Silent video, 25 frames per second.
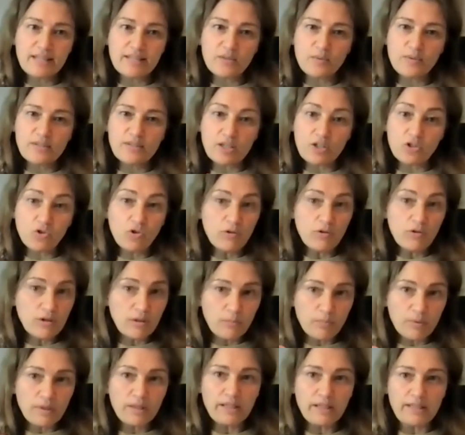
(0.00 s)
so it's not
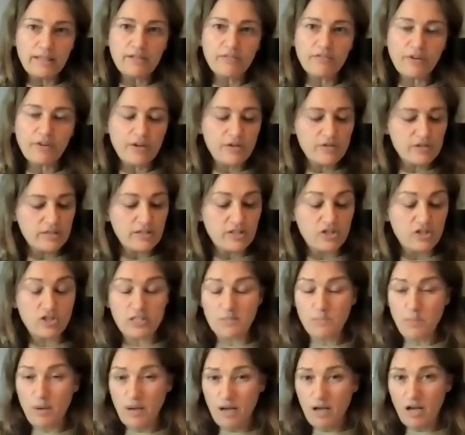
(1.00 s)
completely frozen, it's
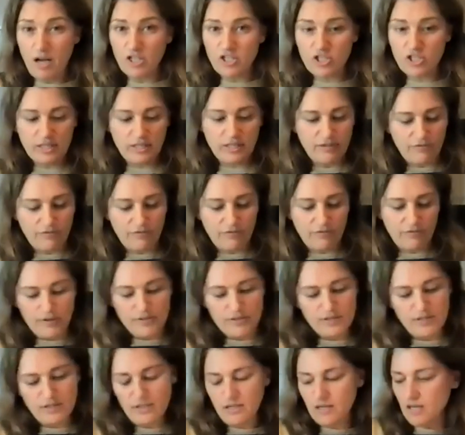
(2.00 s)
just partially
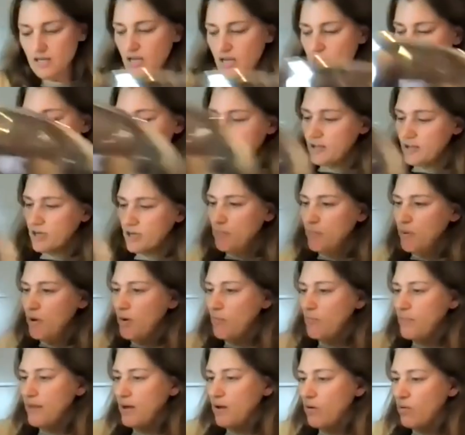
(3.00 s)
frozen. I'm going to
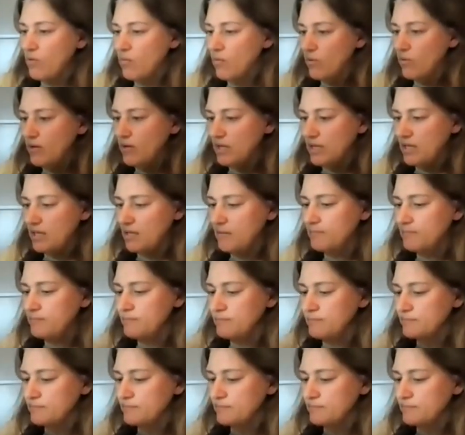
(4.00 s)
pop that all in.